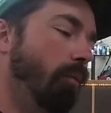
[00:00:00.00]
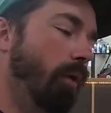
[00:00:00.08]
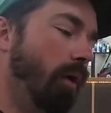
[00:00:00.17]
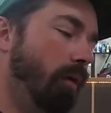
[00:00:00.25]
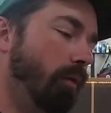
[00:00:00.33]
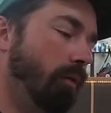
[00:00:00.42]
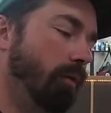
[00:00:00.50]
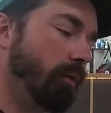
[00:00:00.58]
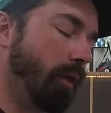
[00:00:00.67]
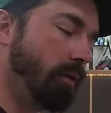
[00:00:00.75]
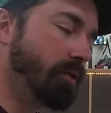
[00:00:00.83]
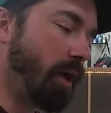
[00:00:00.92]
Well,
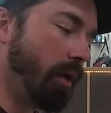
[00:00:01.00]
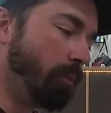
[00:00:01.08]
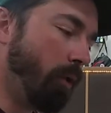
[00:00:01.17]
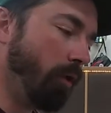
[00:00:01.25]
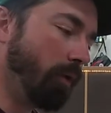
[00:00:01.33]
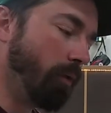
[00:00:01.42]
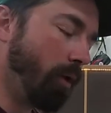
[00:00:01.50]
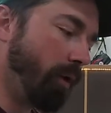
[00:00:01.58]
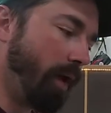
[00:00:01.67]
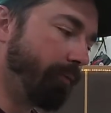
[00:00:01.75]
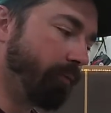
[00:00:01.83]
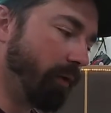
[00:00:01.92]
they designed a bowling ball to
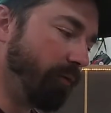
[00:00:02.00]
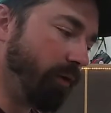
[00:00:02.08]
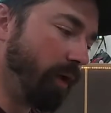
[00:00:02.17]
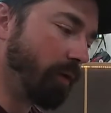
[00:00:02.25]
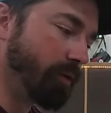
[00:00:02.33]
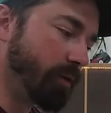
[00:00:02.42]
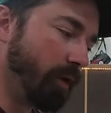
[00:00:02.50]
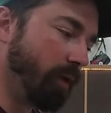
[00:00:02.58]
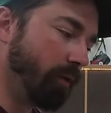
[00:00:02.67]
have 3 fingers in it.